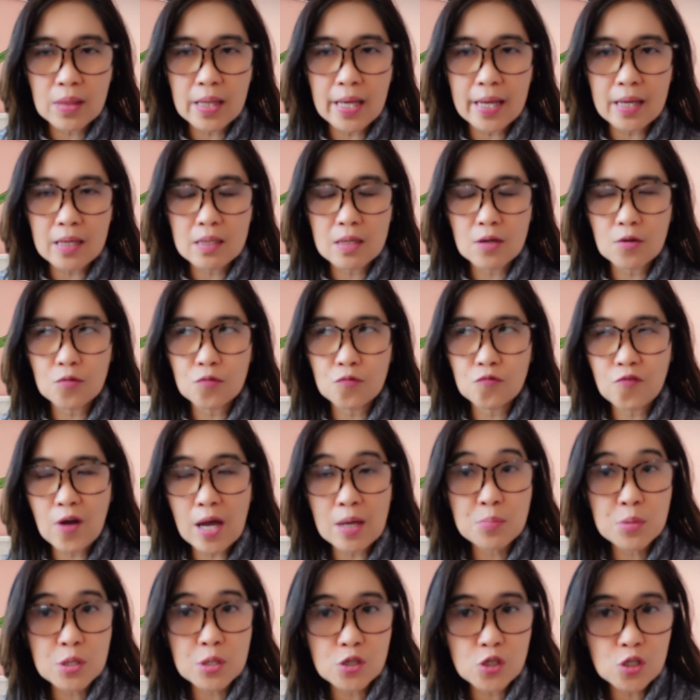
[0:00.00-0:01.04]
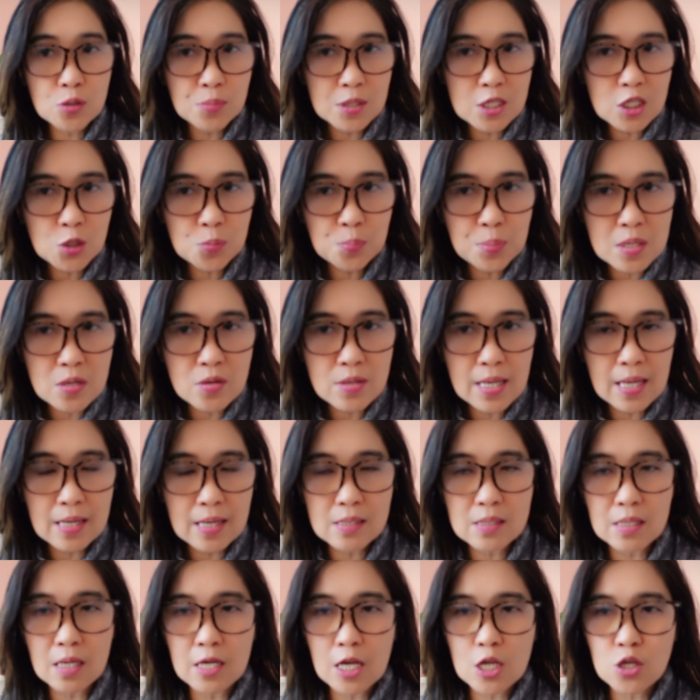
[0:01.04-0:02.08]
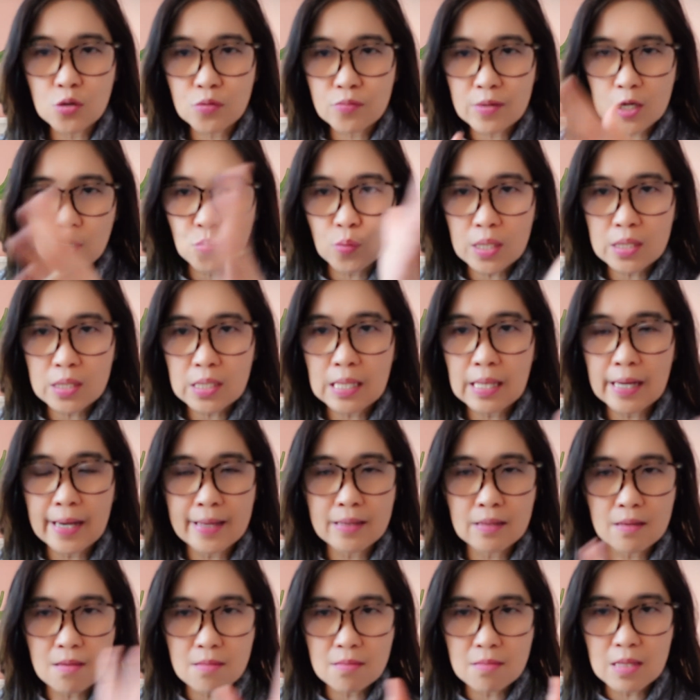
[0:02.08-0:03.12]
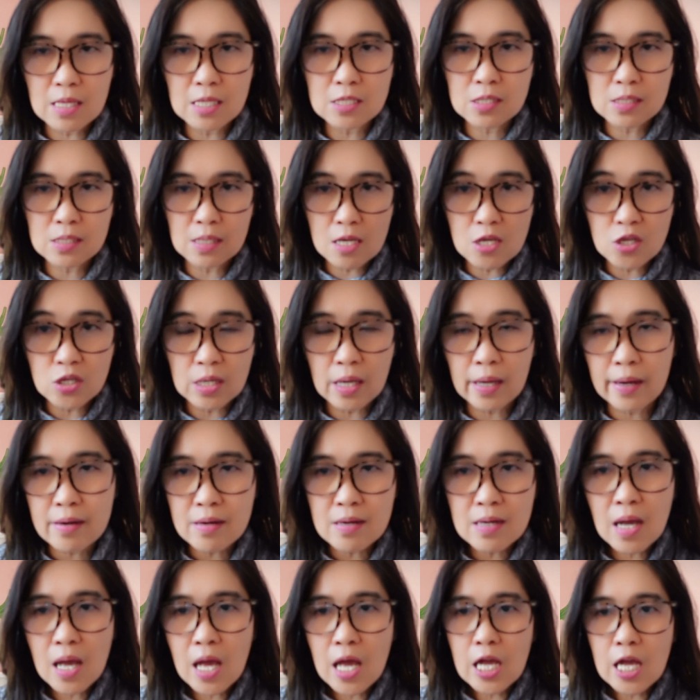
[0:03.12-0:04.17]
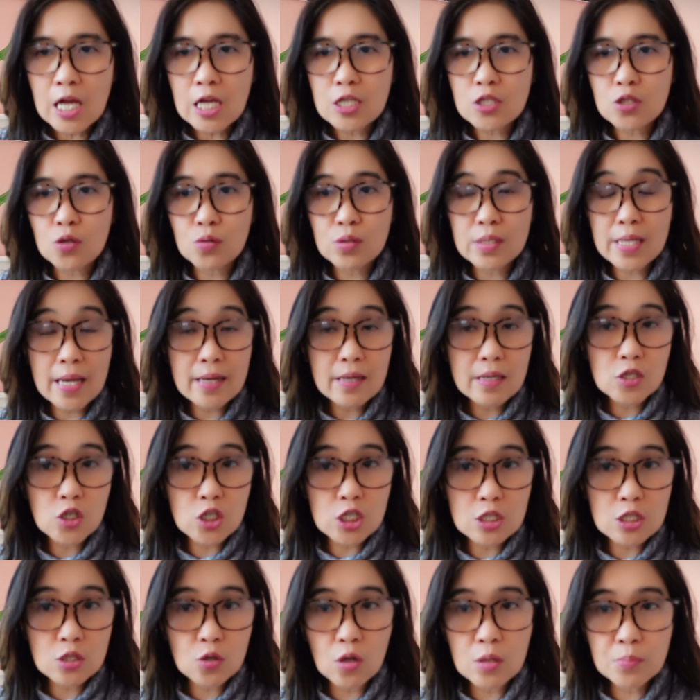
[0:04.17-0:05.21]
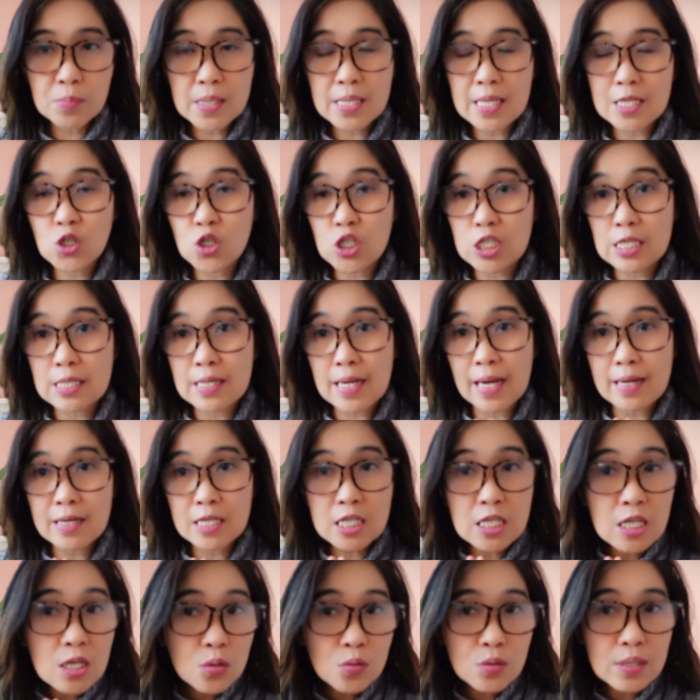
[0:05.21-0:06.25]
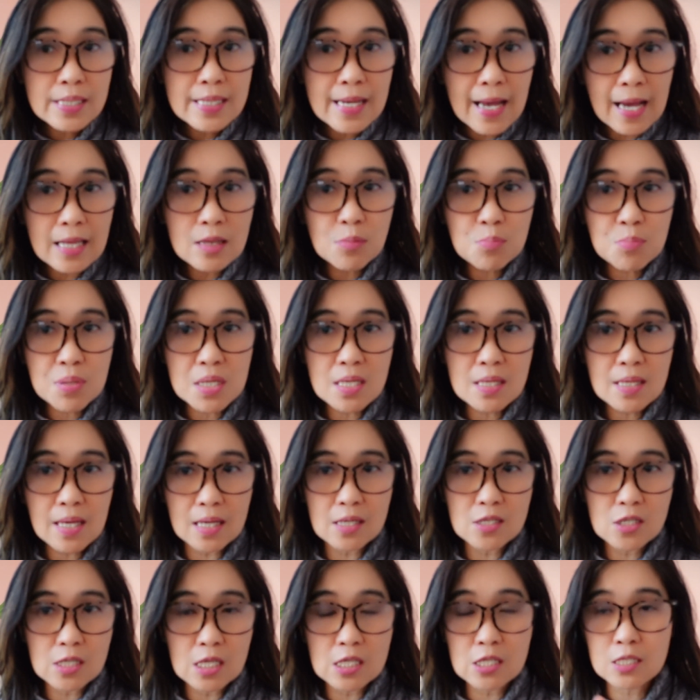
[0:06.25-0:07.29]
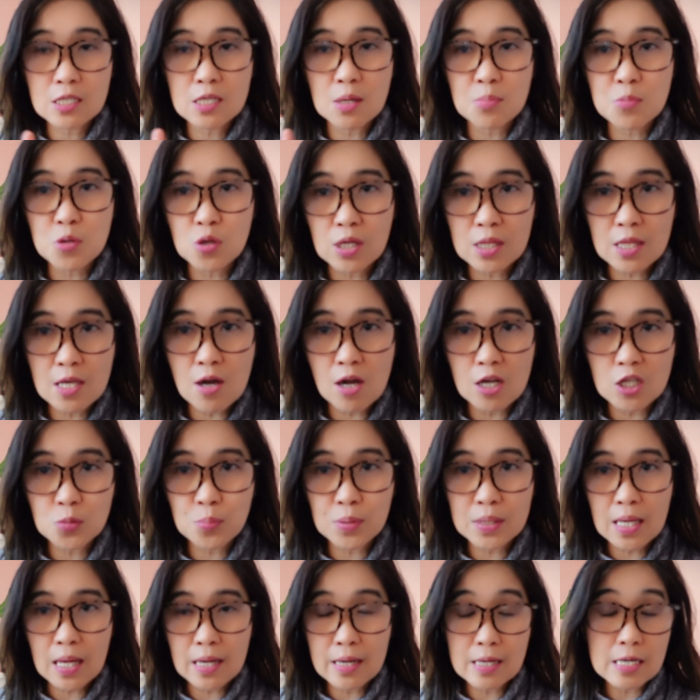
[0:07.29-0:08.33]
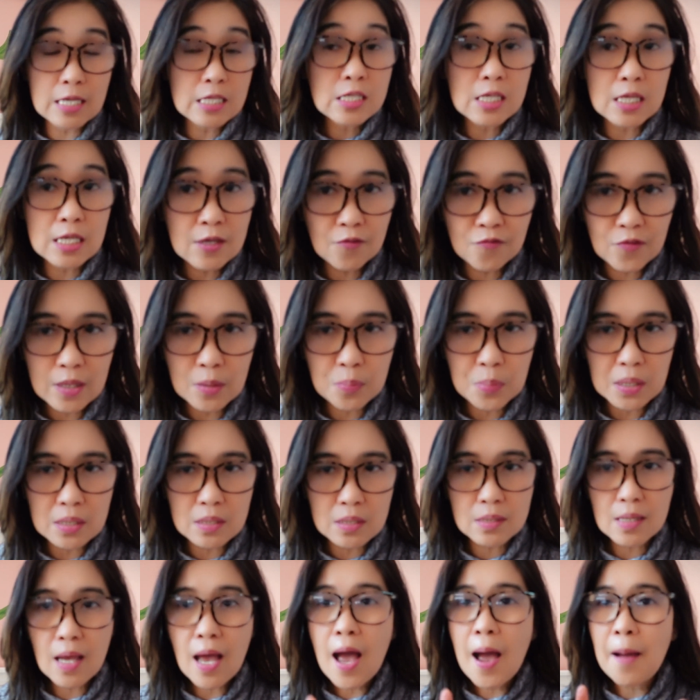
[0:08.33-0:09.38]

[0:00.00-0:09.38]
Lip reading: like 5 years of experience and then you graduated like this year, so then she told me that she did not include that because it's a community hospital and it's in the Philippines.